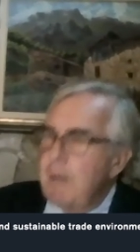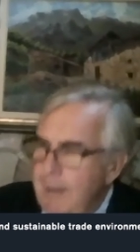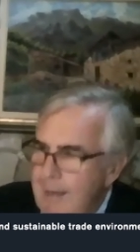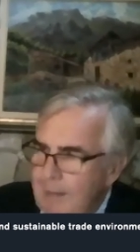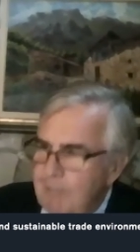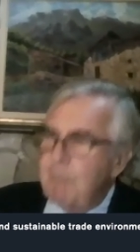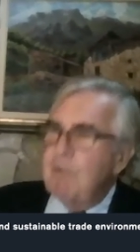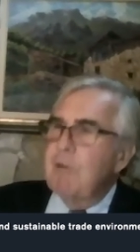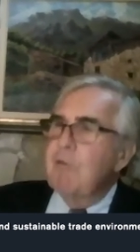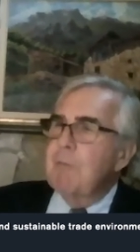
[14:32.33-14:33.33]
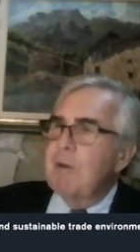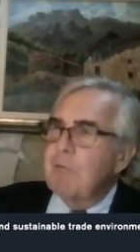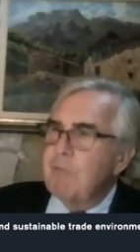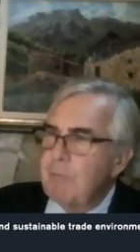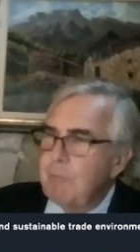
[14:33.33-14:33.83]
activities
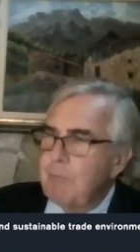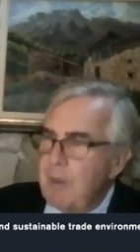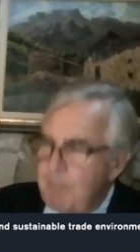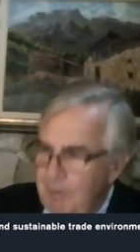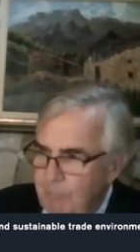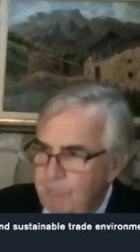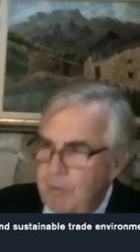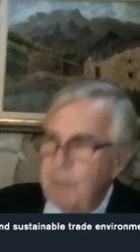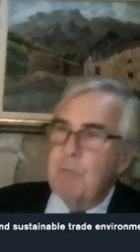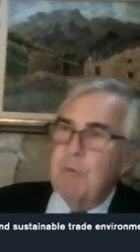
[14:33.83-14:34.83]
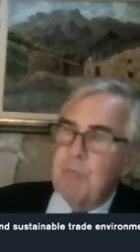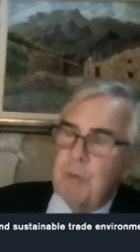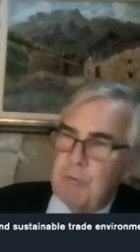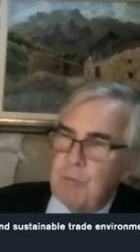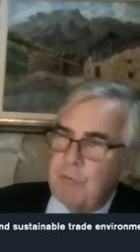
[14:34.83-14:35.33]
amongst themselves, of which
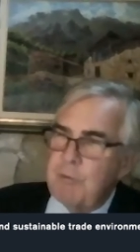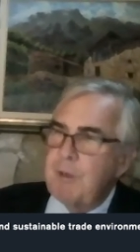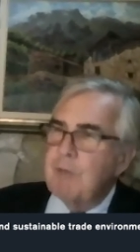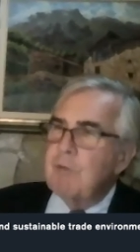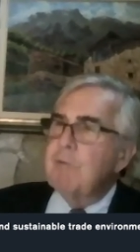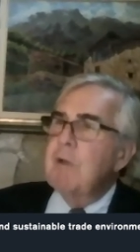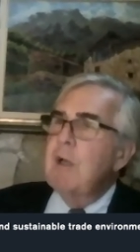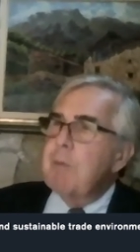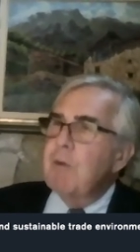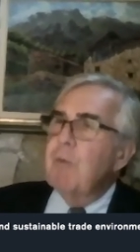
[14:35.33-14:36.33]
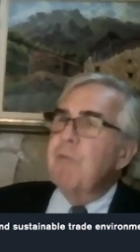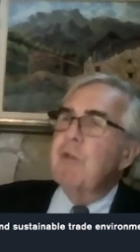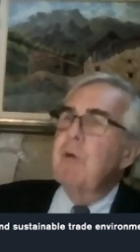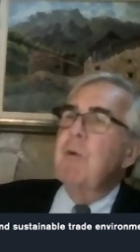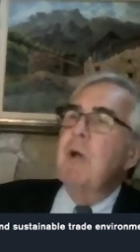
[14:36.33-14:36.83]
we're of course a part of, but
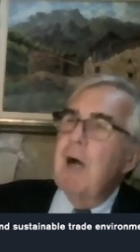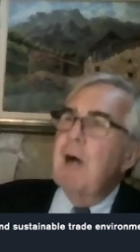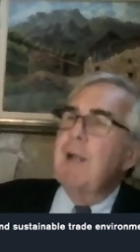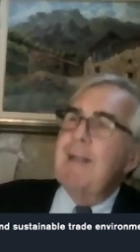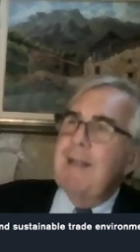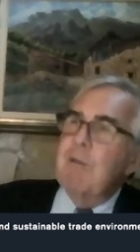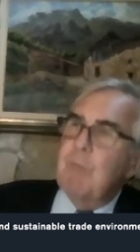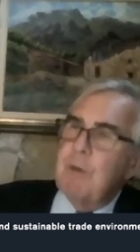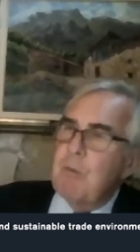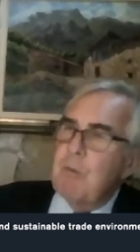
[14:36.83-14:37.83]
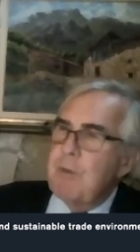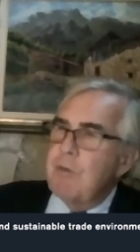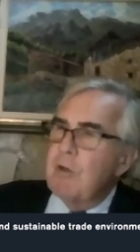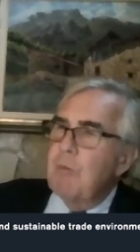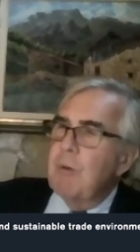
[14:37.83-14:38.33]
also our link with
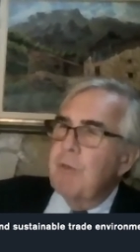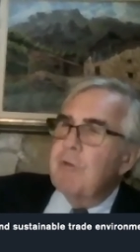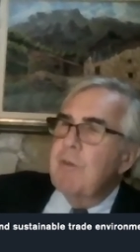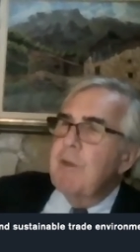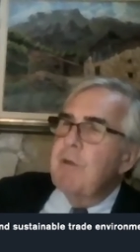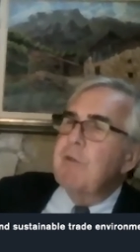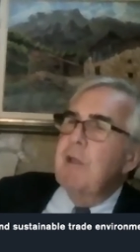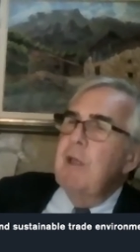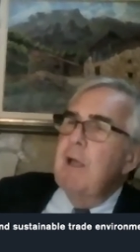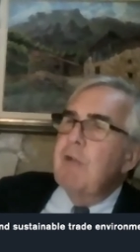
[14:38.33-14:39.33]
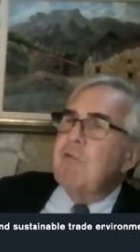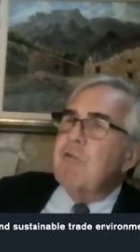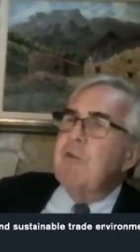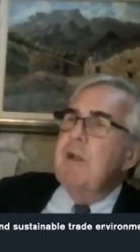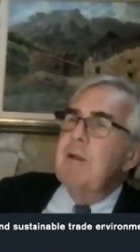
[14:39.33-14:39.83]
the Commonwealth. So there is a
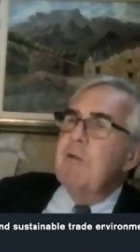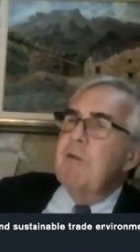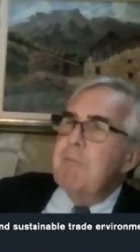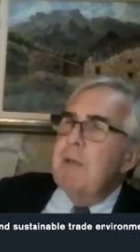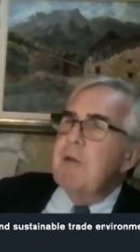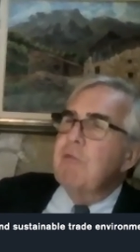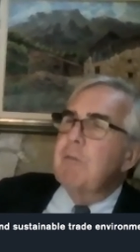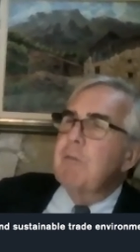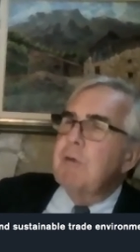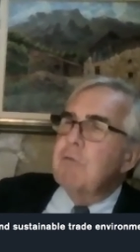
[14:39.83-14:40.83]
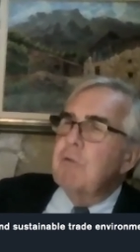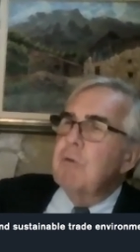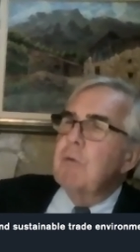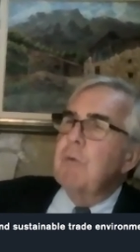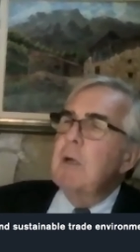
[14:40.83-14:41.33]
tremendous amount to
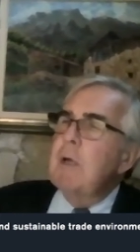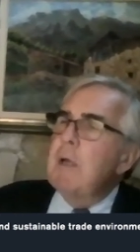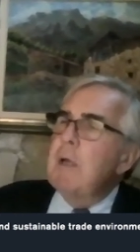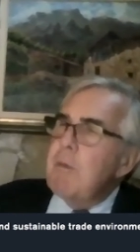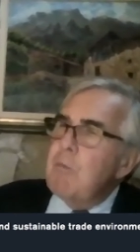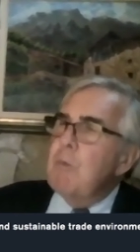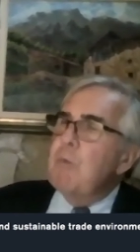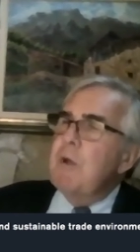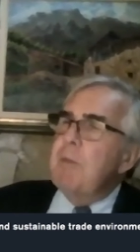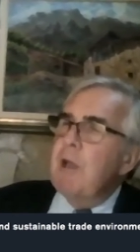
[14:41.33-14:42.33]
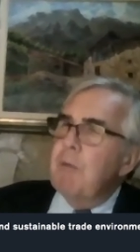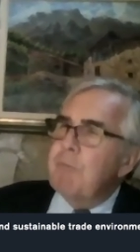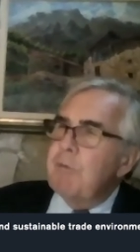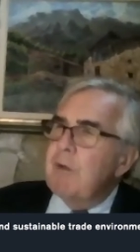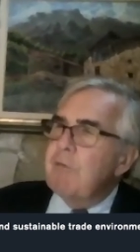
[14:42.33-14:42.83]
do. Would it be
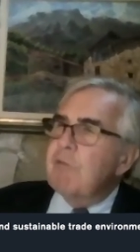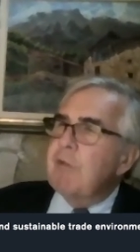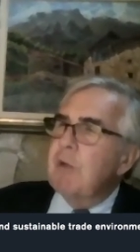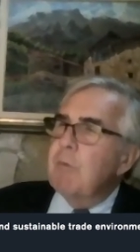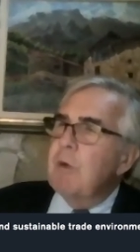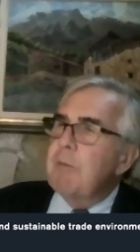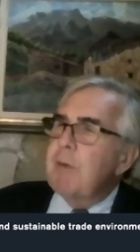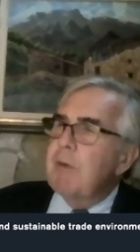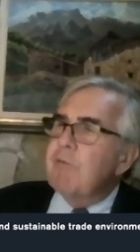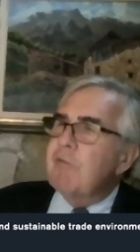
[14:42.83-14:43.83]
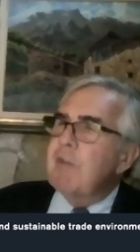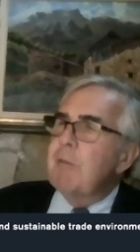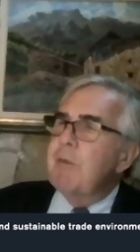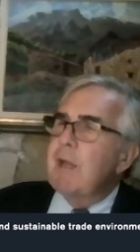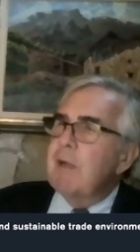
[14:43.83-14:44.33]
helpful if I just said a word about
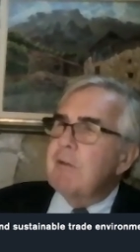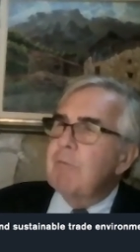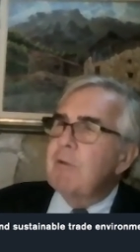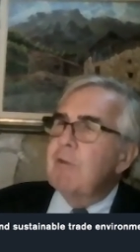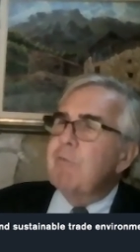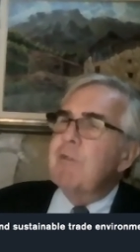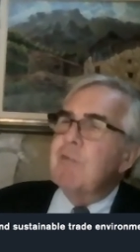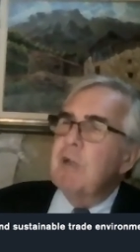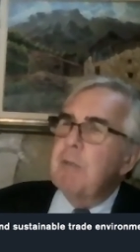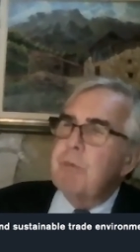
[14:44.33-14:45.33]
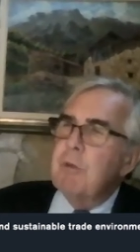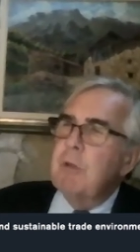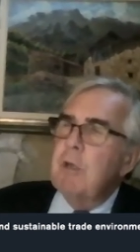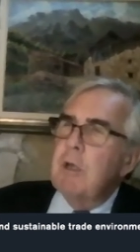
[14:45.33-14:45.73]
some of the activities? For example,